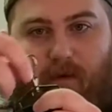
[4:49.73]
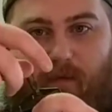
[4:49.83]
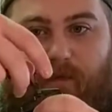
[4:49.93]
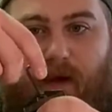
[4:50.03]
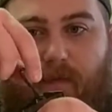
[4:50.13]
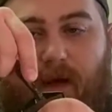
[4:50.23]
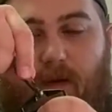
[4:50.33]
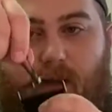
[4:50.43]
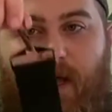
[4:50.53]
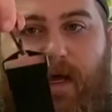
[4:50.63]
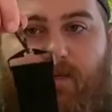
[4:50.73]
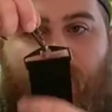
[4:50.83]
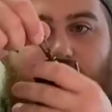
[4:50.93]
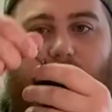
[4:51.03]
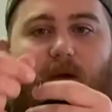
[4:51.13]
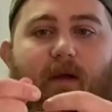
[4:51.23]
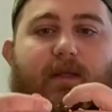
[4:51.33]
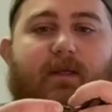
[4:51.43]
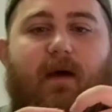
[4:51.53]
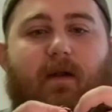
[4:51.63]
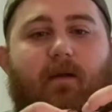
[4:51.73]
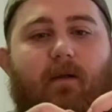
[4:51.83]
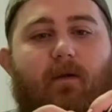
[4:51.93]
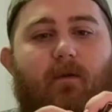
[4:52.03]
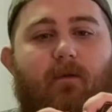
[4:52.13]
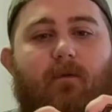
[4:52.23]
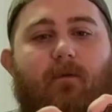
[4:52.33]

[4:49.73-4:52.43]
We've got a metal clasp here. It's got a little